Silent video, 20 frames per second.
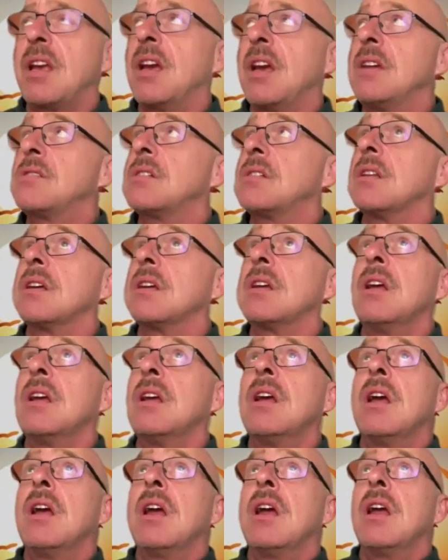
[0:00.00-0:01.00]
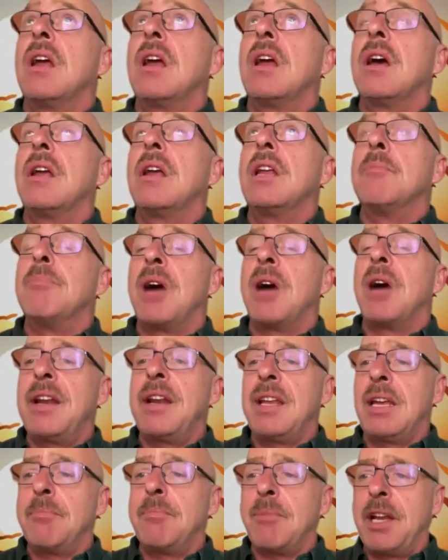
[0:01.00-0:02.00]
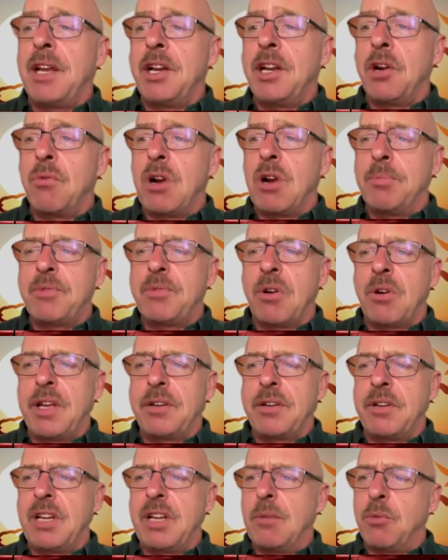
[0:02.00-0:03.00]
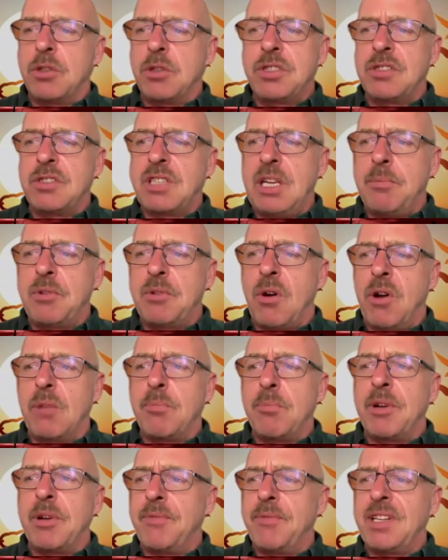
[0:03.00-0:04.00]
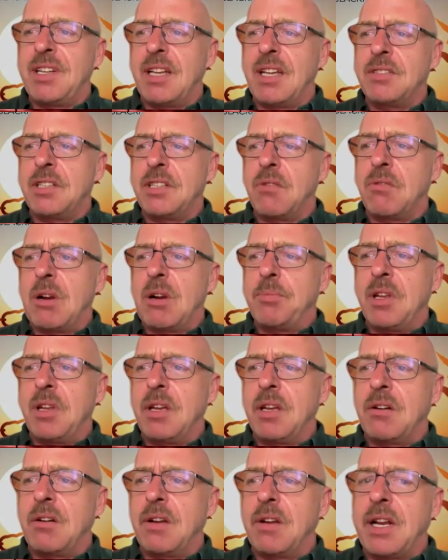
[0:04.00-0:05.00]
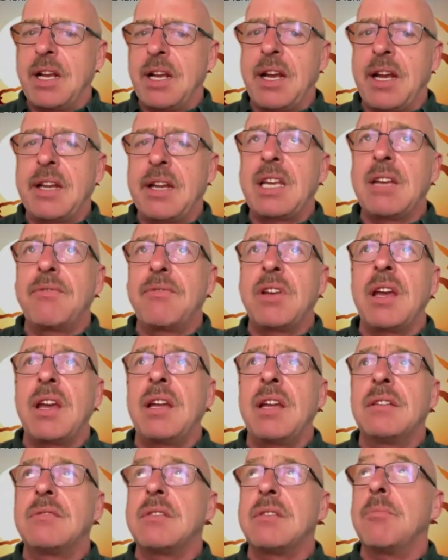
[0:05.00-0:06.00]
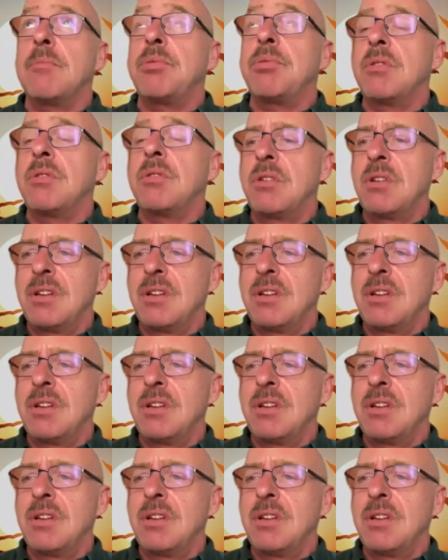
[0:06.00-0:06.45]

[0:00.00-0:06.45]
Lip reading: occasionally, and it might interrupt our internet. We'll just keep going, but if it does interrupt the internet, I got to give you a heads up.